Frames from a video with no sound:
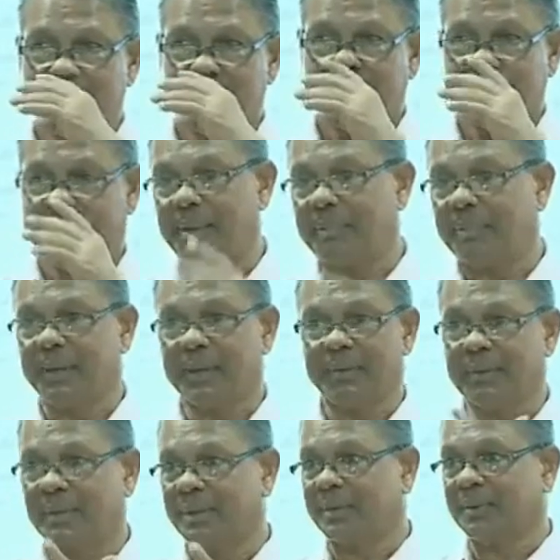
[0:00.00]
Same
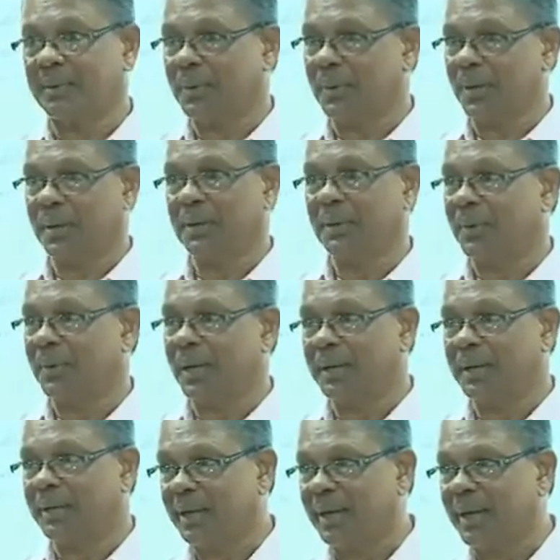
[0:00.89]
thing with cooking or
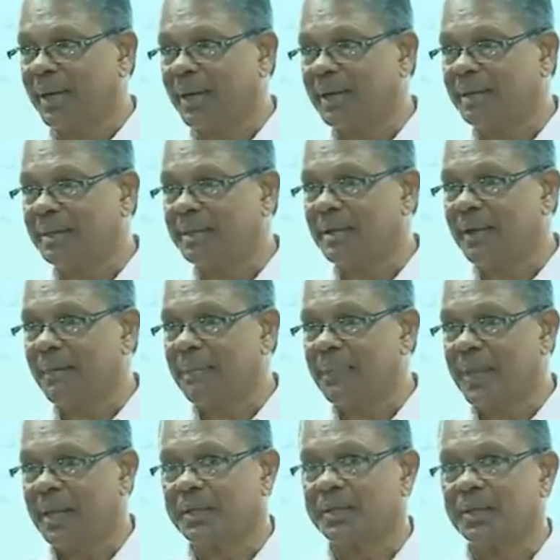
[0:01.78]
anything else.
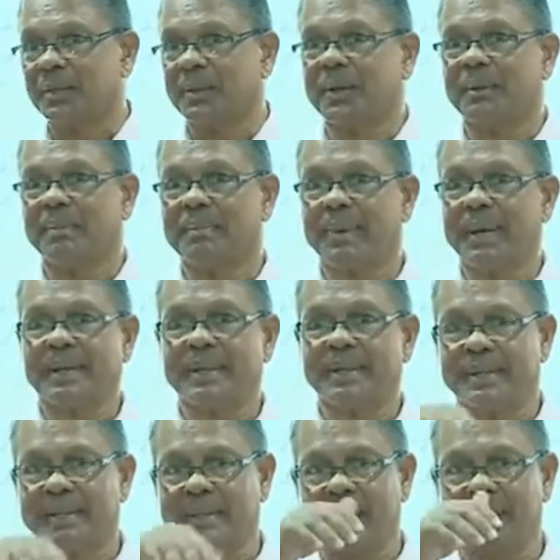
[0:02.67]
So,
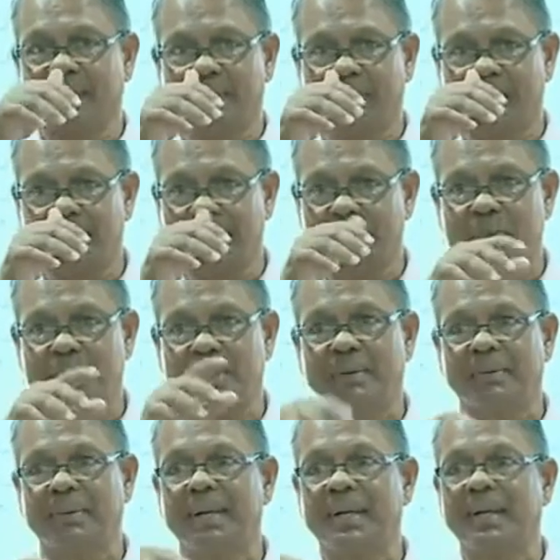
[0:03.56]
but still we use
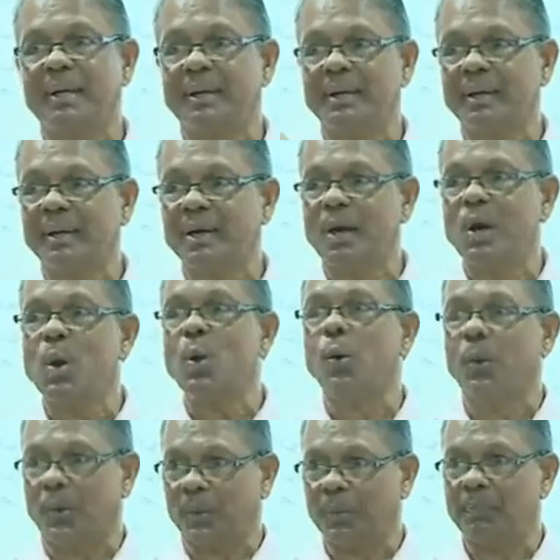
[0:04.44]
the word
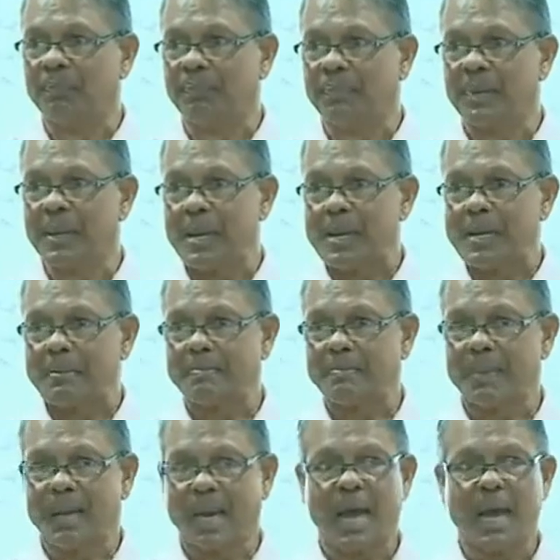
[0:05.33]
know.
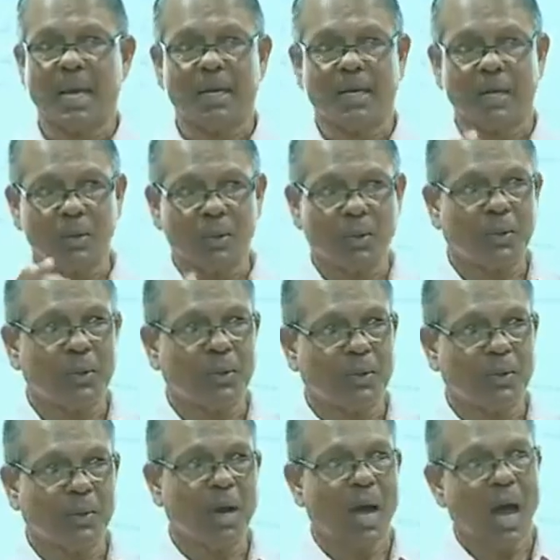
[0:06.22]
I
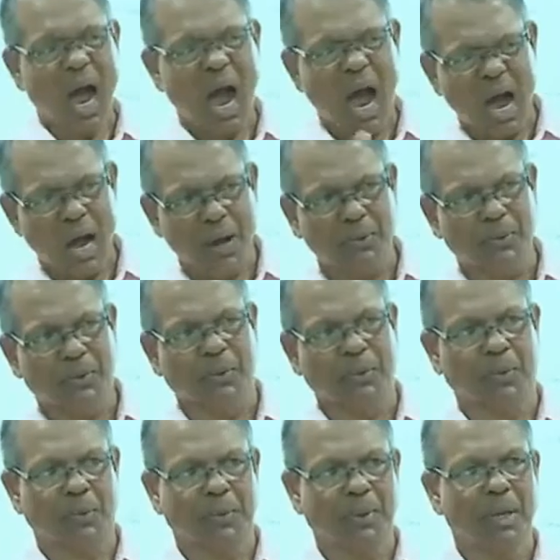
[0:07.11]
know how to
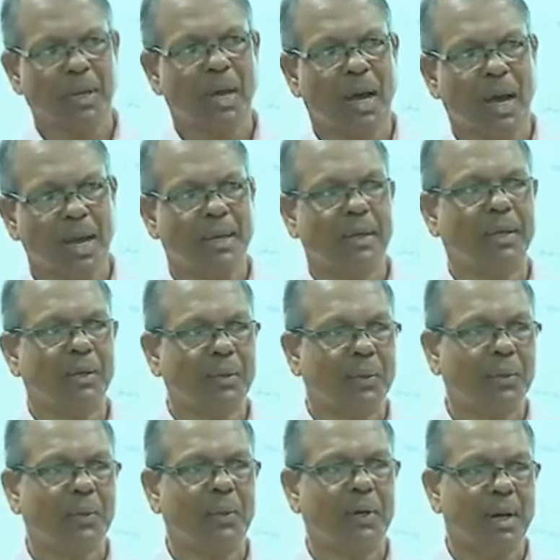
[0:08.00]
cook. I
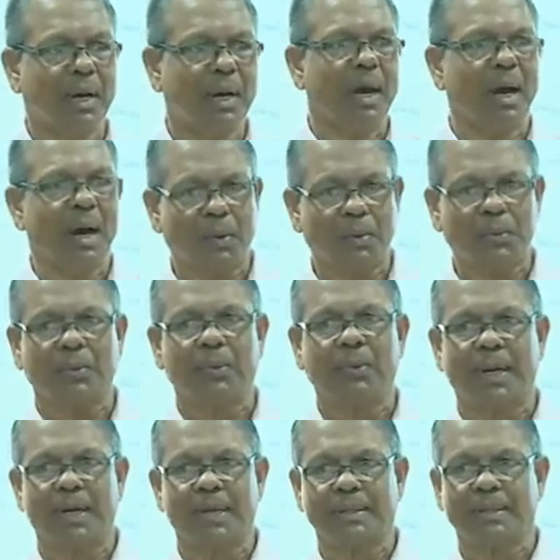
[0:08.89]
know how to
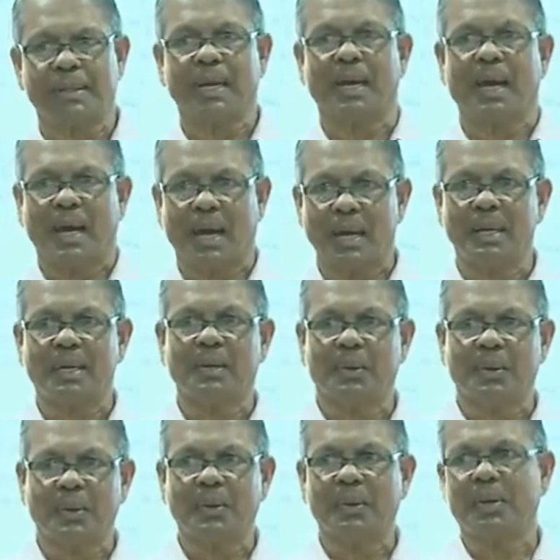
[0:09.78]
dance. I
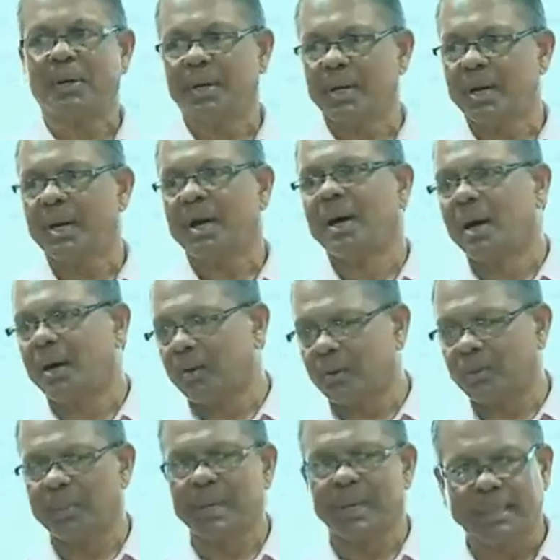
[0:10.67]
know how
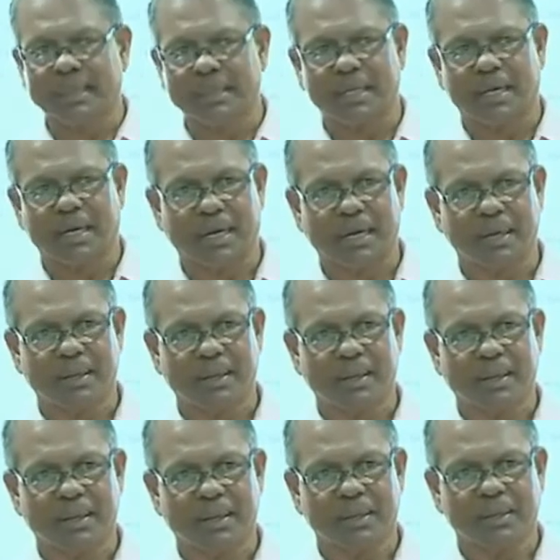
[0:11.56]
to make a chair.
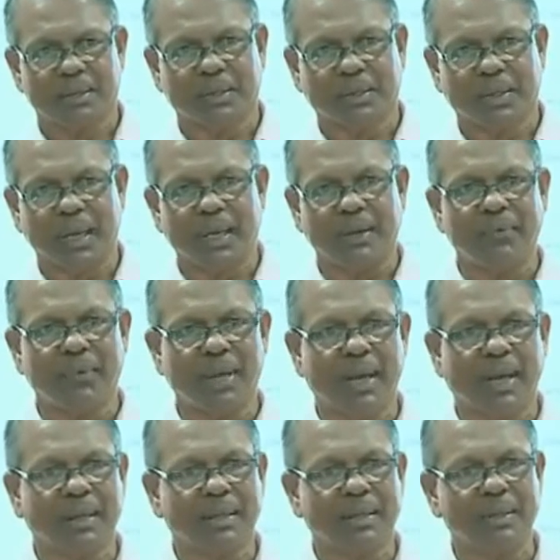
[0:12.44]
So then we
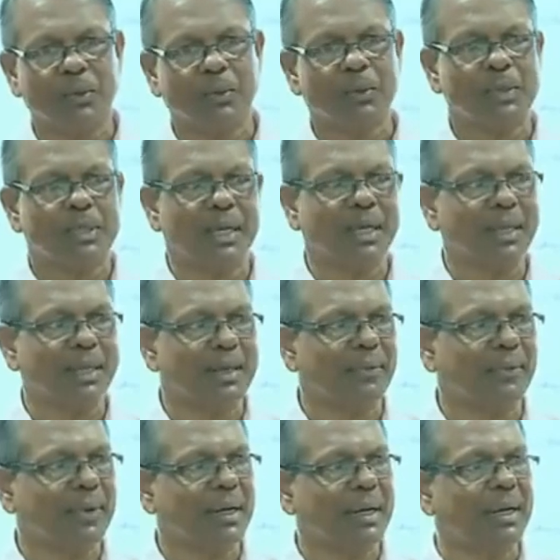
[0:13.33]
are using the
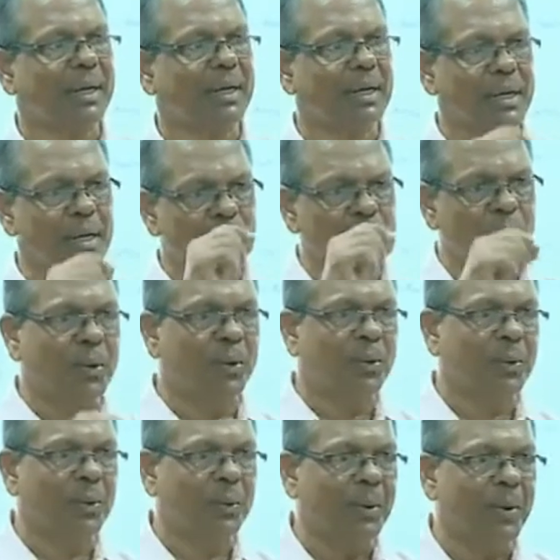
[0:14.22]
word
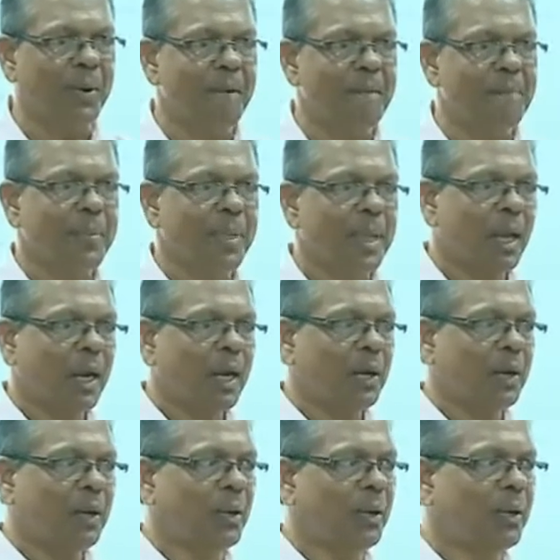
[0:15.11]
know
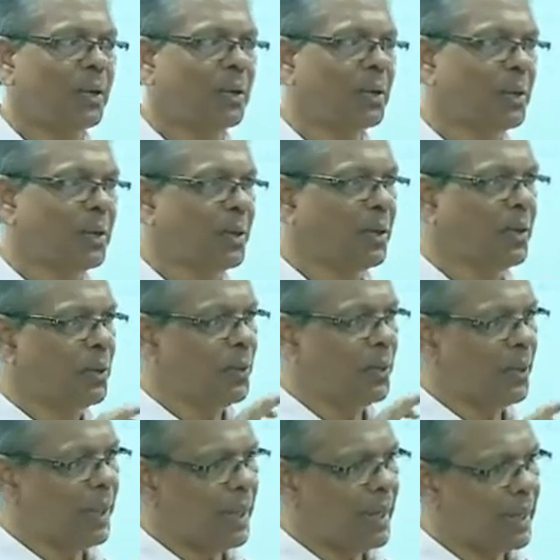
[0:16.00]
not
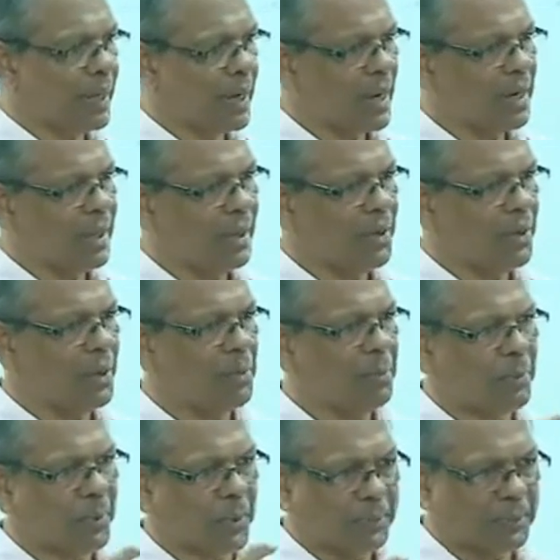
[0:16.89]
to any kind
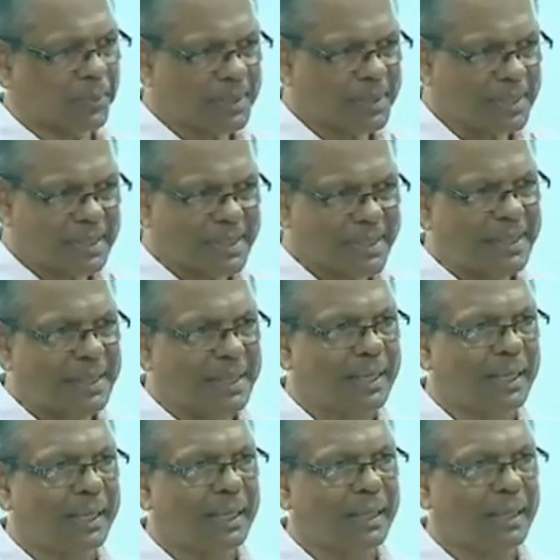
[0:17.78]
of
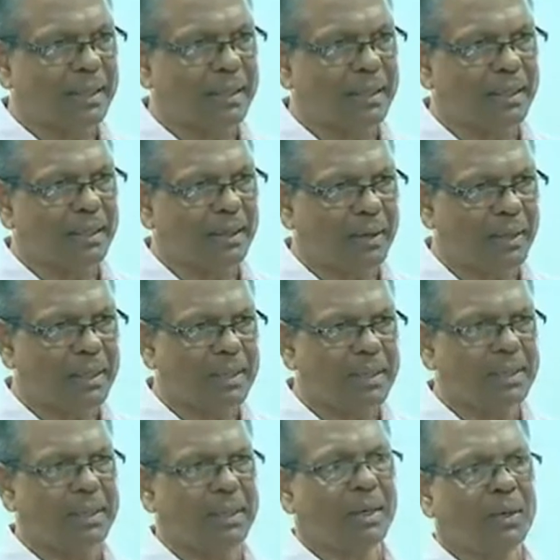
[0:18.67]
propositional
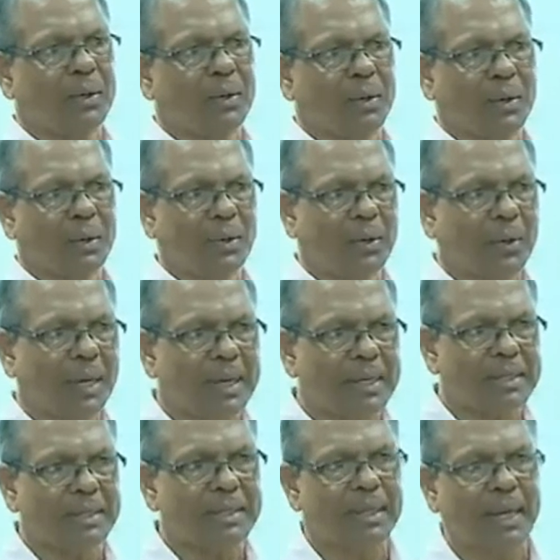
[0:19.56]
knowledge or
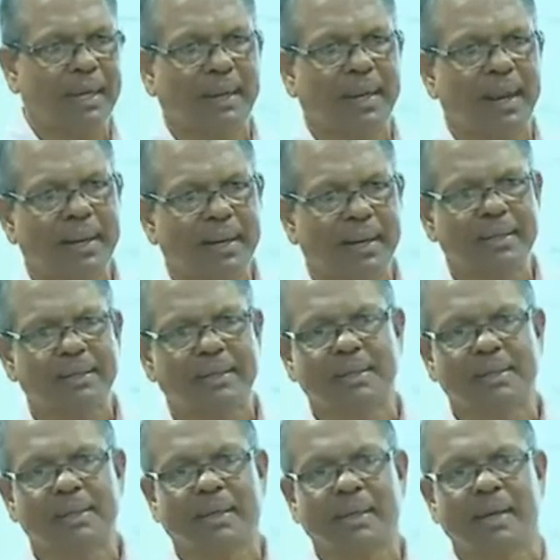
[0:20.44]
knowledge that can
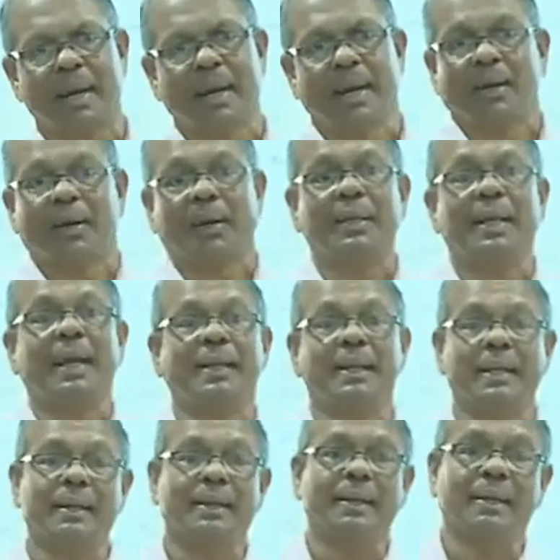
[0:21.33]
necessarily, not
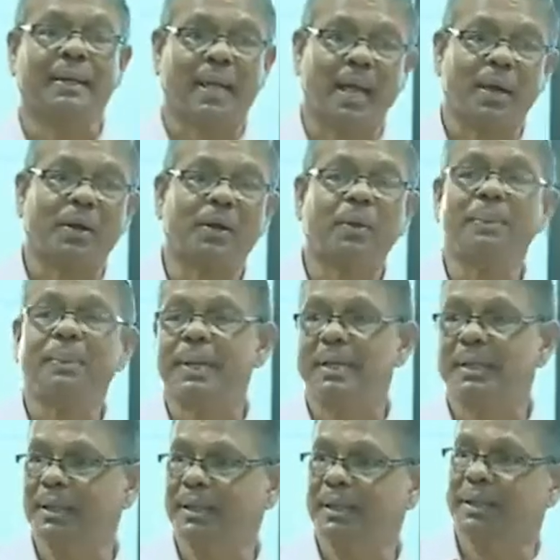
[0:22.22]
that it cannot
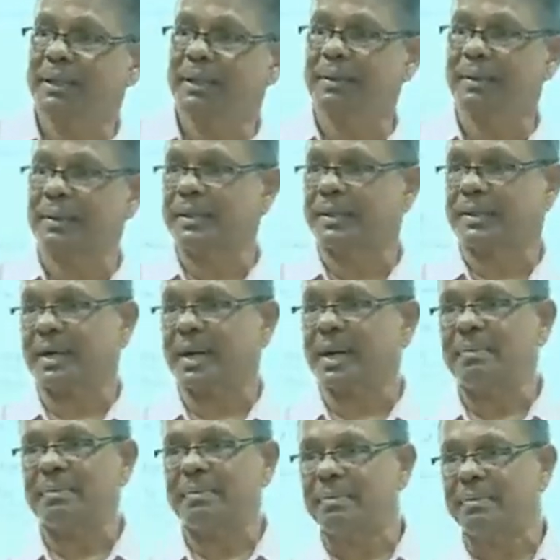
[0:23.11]
be
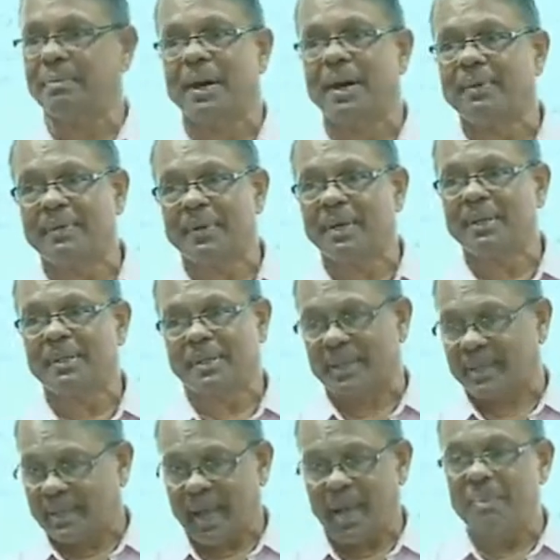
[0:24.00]
described by words,
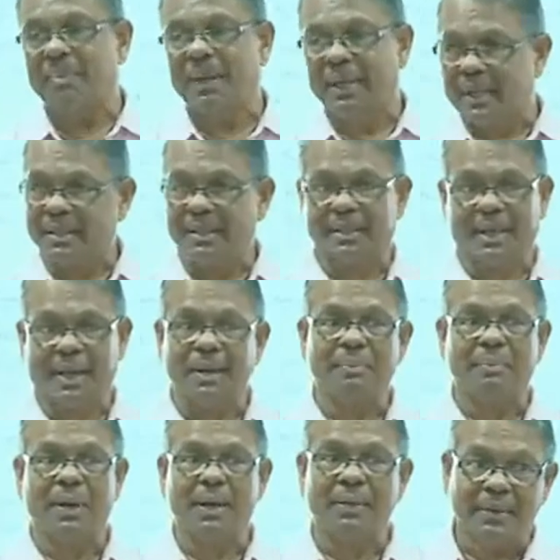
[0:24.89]
it can be
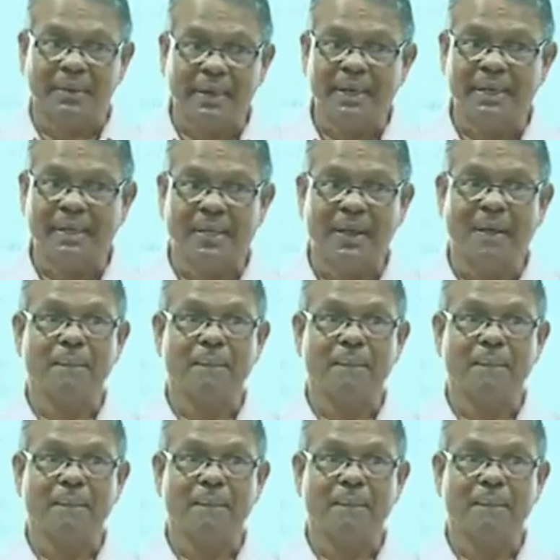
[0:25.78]
described by words,